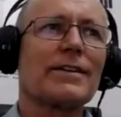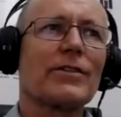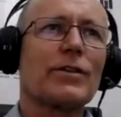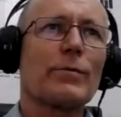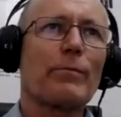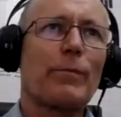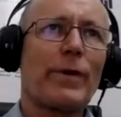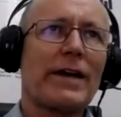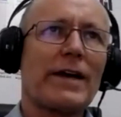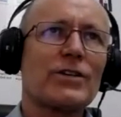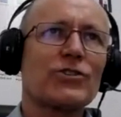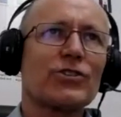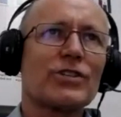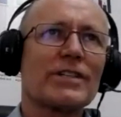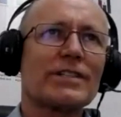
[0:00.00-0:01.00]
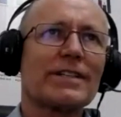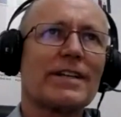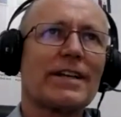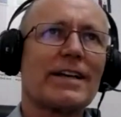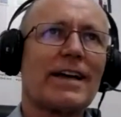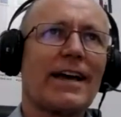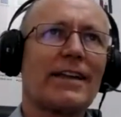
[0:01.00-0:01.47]
the patient
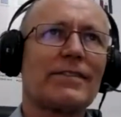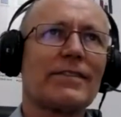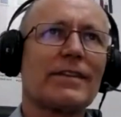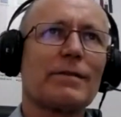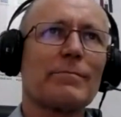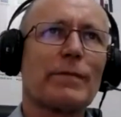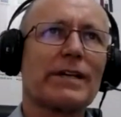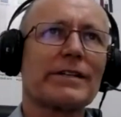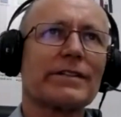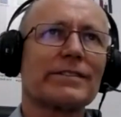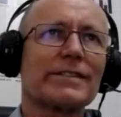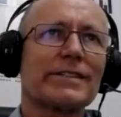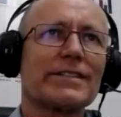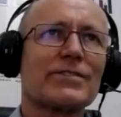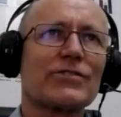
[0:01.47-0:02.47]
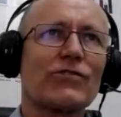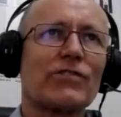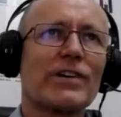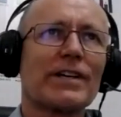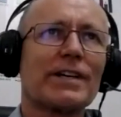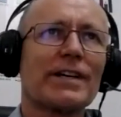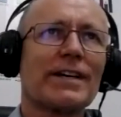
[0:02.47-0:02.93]
and their medical
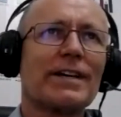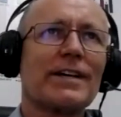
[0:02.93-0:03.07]
history.